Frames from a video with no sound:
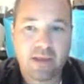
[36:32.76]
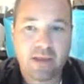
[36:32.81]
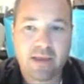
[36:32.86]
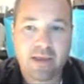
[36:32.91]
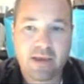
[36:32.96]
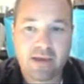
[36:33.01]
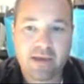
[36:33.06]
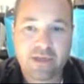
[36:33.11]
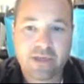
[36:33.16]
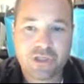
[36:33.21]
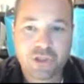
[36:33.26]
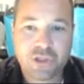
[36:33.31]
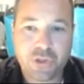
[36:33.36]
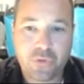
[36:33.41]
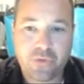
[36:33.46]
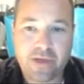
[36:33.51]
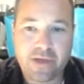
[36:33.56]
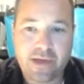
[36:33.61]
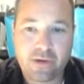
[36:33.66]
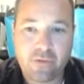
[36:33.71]
And I
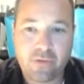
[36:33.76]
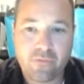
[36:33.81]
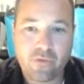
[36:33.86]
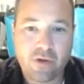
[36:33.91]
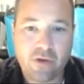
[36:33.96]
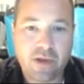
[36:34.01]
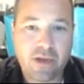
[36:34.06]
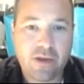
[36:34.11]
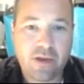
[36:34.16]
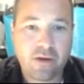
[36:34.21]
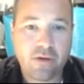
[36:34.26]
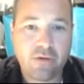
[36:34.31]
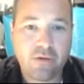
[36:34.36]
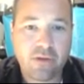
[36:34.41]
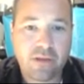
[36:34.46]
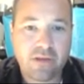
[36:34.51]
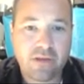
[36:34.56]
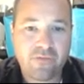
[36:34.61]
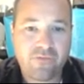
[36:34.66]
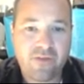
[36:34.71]
show that over here
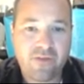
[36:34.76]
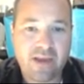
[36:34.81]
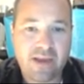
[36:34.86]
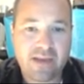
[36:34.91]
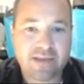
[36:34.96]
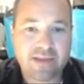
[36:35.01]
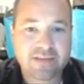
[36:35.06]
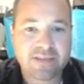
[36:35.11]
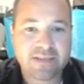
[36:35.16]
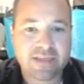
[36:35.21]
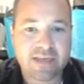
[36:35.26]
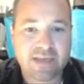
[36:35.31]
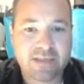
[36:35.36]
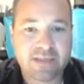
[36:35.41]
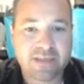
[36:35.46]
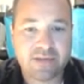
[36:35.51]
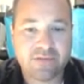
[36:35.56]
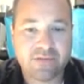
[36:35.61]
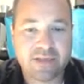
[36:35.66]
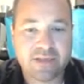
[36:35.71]
in the financing
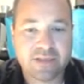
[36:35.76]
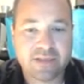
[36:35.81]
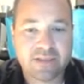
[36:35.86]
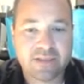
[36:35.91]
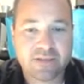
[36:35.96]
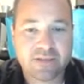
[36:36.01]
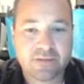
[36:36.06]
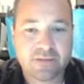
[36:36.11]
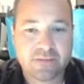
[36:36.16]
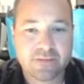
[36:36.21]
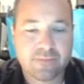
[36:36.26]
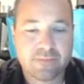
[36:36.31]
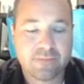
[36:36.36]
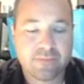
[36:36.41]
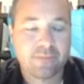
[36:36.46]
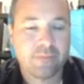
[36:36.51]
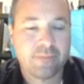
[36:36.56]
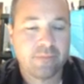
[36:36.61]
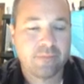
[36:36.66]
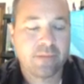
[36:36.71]
activities.
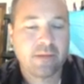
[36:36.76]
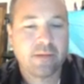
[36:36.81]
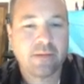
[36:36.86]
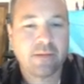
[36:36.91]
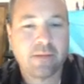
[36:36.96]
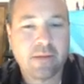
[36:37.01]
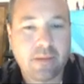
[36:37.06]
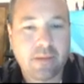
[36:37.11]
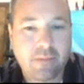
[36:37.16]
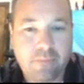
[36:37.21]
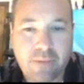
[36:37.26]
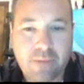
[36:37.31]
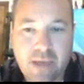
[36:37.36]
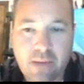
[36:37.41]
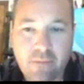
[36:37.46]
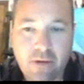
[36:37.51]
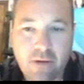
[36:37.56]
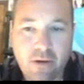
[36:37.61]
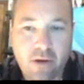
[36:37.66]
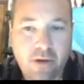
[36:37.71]

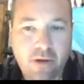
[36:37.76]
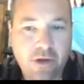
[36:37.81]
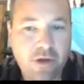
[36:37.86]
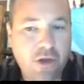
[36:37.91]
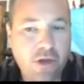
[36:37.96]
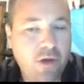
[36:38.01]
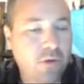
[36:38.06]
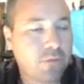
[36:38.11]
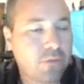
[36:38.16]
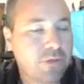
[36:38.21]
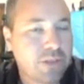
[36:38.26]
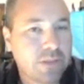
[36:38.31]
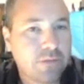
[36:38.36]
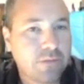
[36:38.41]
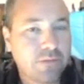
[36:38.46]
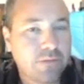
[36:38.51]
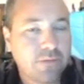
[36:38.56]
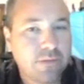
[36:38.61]
Payment on a note.